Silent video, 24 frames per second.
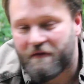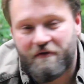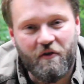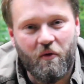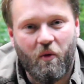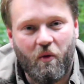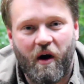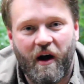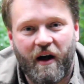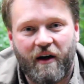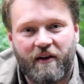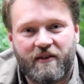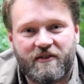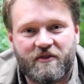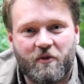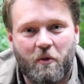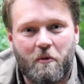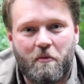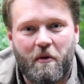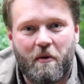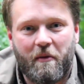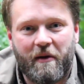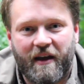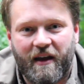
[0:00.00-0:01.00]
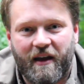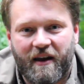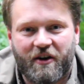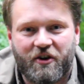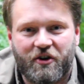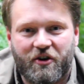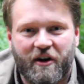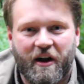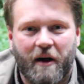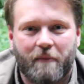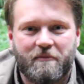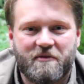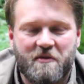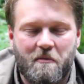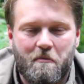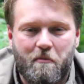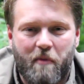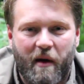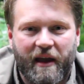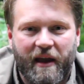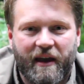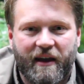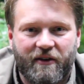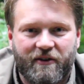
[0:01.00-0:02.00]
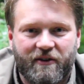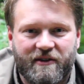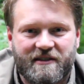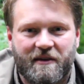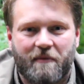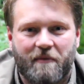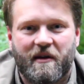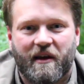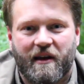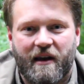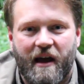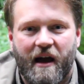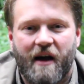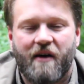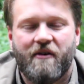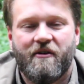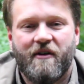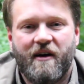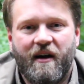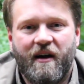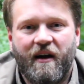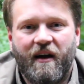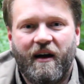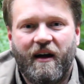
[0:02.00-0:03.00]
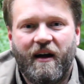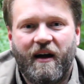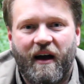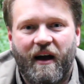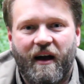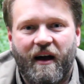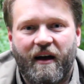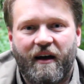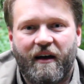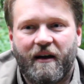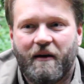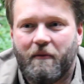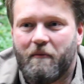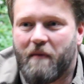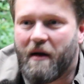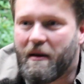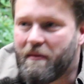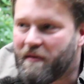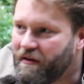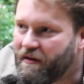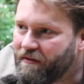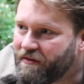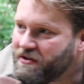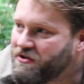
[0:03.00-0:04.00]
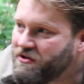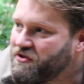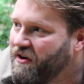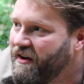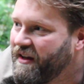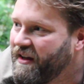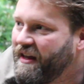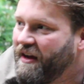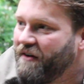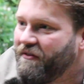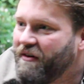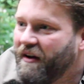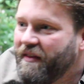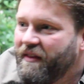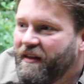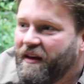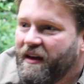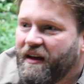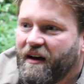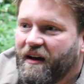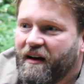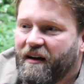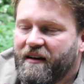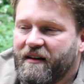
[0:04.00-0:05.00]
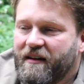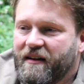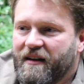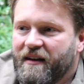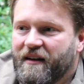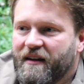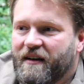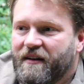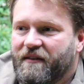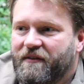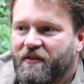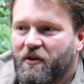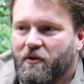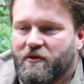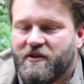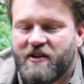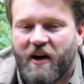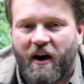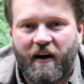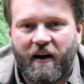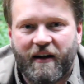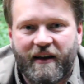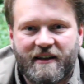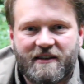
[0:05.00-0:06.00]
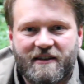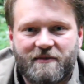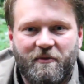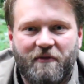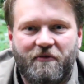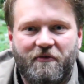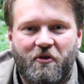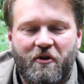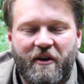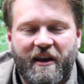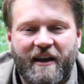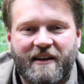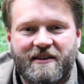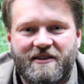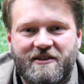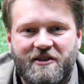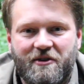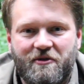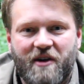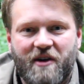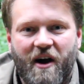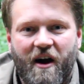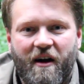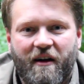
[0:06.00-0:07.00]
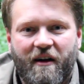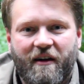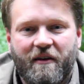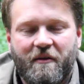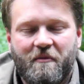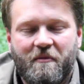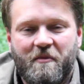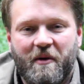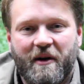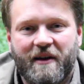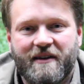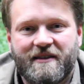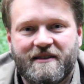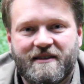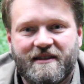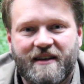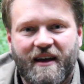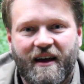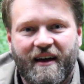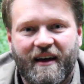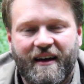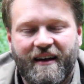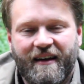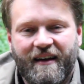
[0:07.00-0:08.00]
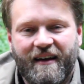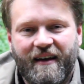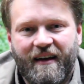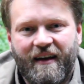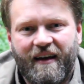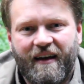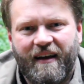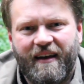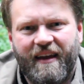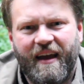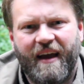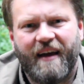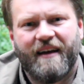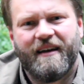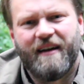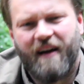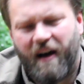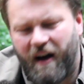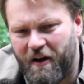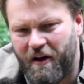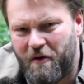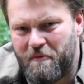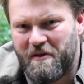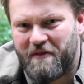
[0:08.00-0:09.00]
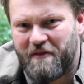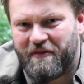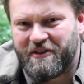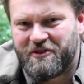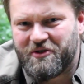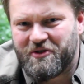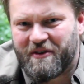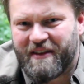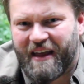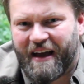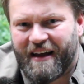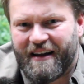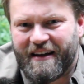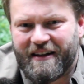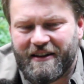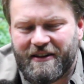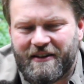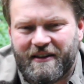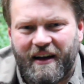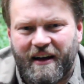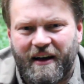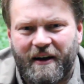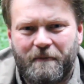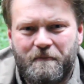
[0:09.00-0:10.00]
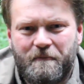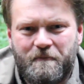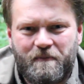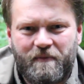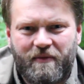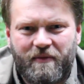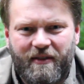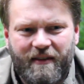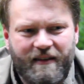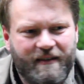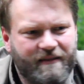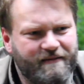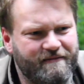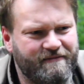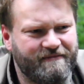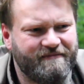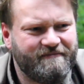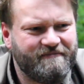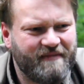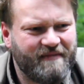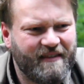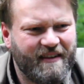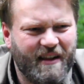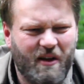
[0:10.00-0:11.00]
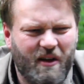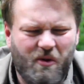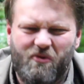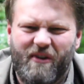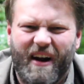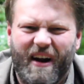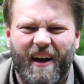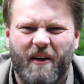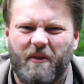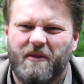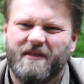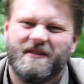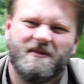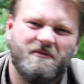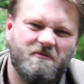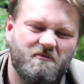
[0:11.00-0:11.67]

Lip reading: for a while, so we're probably going to cook up some bacon or something now. Maybe even try and get around the few targets before it gets too dark. But yeah, I hope you've enjoyed that little row.